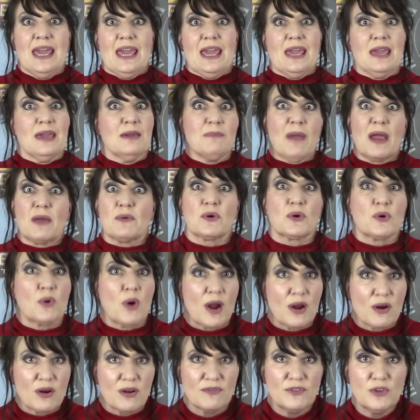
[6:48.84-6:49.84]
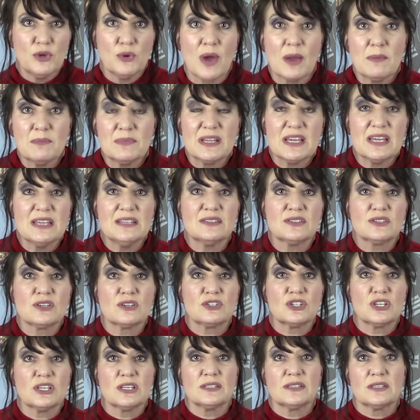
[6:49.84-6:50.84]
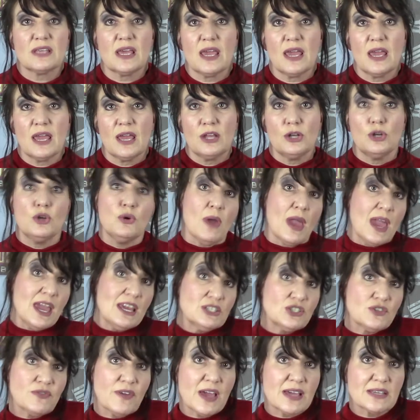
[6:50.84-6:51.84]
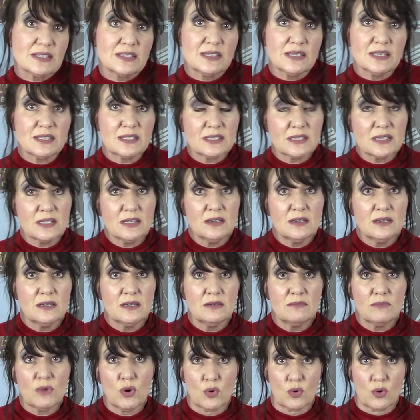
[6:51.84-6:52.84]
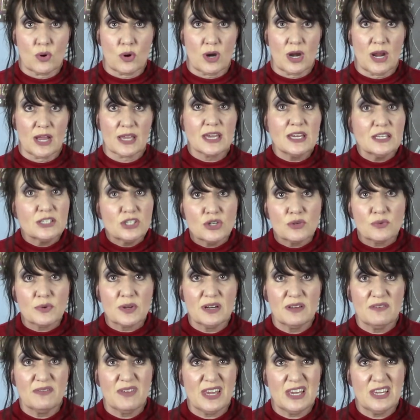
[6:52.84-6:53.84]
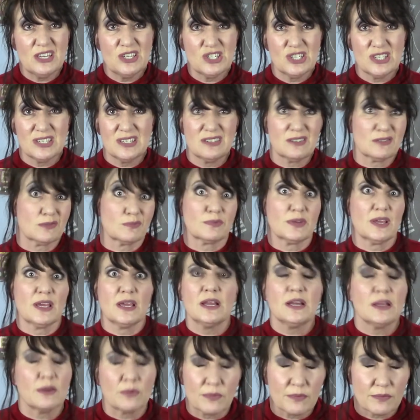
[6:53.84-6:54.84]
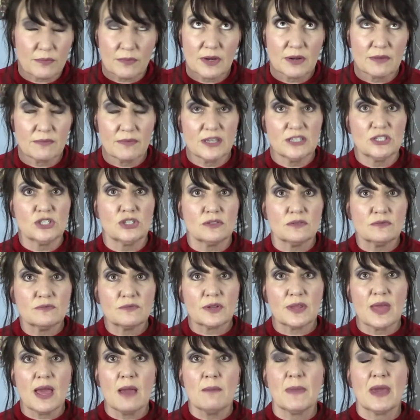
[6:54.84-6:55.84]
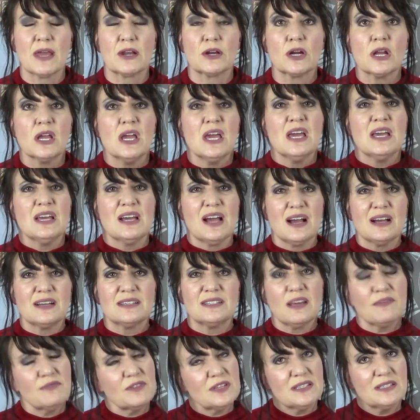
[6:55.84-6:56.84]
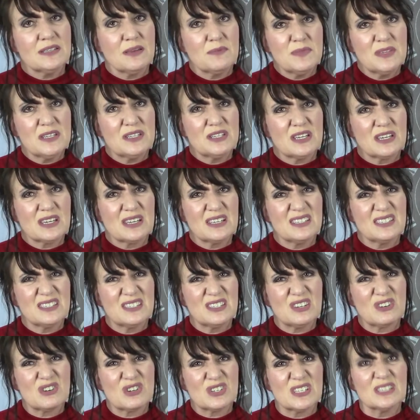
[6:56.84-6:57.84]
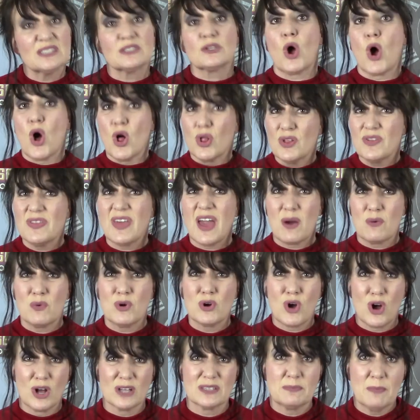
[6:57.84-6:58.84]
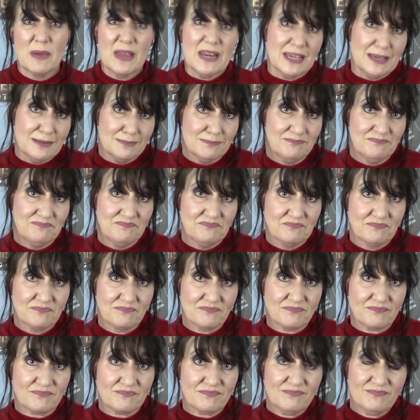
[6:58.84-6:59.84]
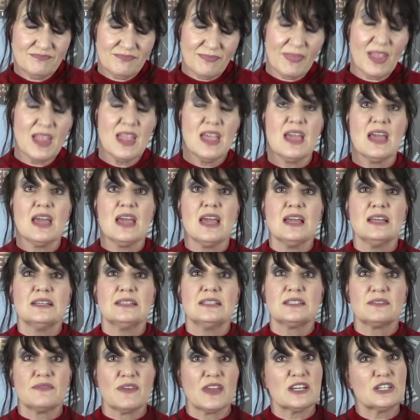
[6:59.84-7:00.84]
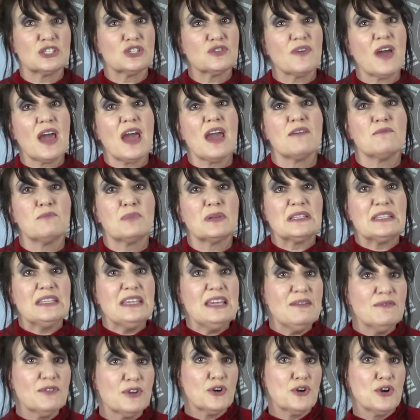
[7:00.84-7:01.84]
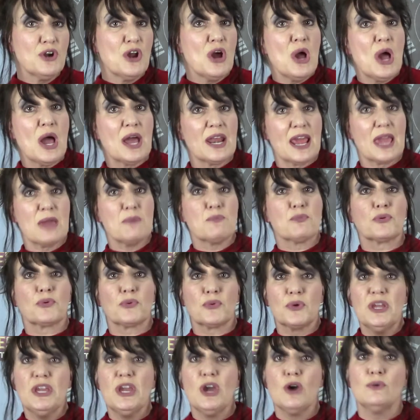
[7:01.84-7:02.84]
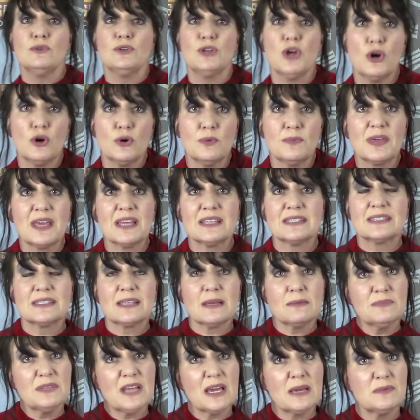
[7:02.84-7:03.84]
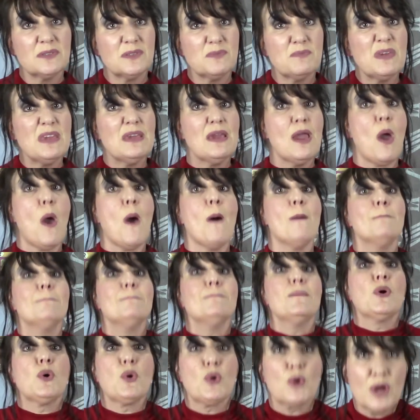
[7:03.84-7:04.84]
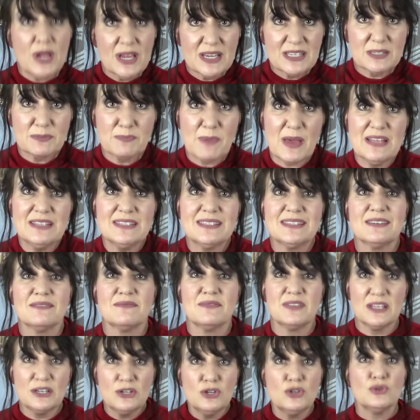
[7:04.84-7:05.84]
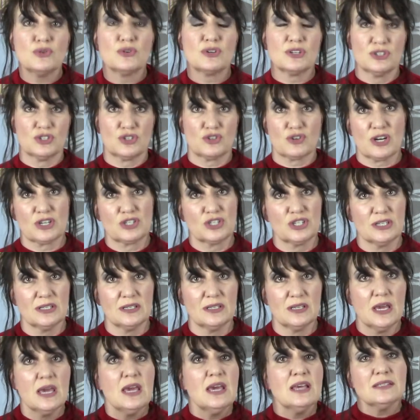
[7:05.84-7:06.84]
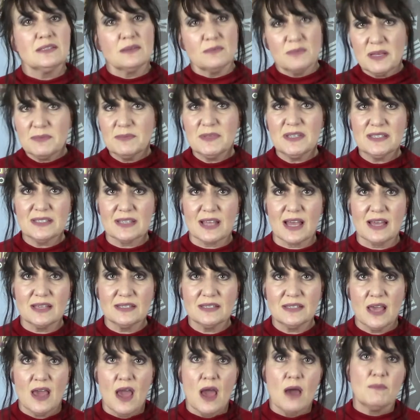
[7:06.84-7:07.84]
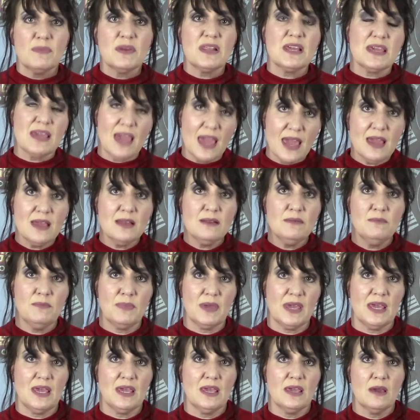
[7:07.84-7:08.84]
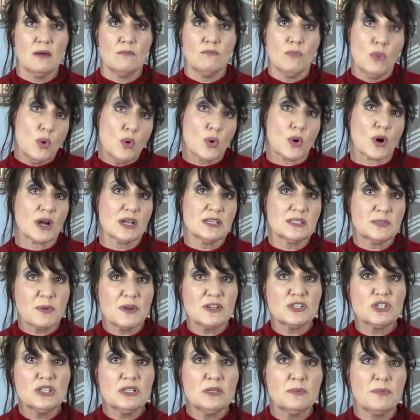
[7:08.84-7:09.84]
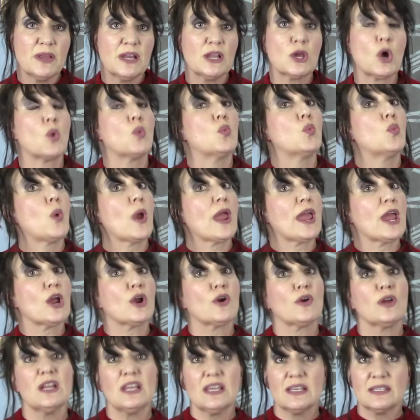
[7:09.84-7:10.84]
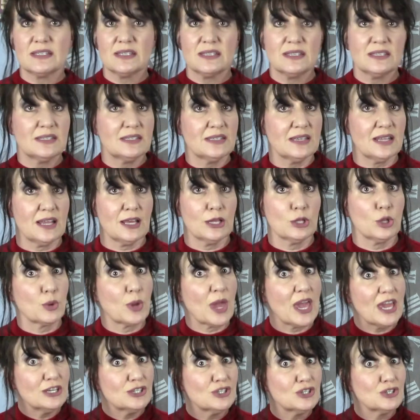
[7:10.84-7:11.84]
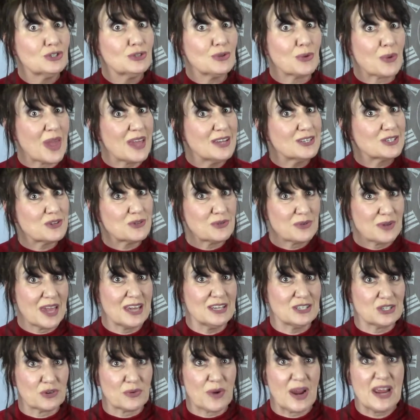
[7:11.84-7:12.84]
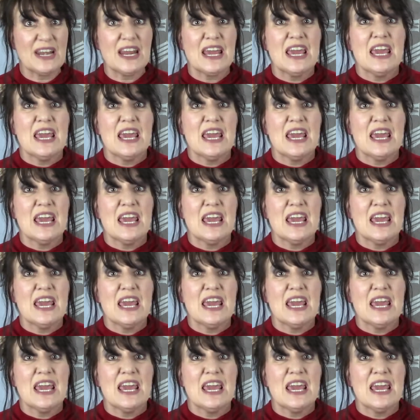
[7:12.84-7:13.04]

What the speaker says: it might require a few updates, such as a new HVAC system or a kitchen renovation, or any renovation for that matter. Definitely something to consider, since all of that will cost money. Disadvantage 5, believe it not, a pre-owned home can sometimes be more expensive than new construction. Sometimes it's less, but it can be more, especially depending on where it is in the city. Location, location, location, right?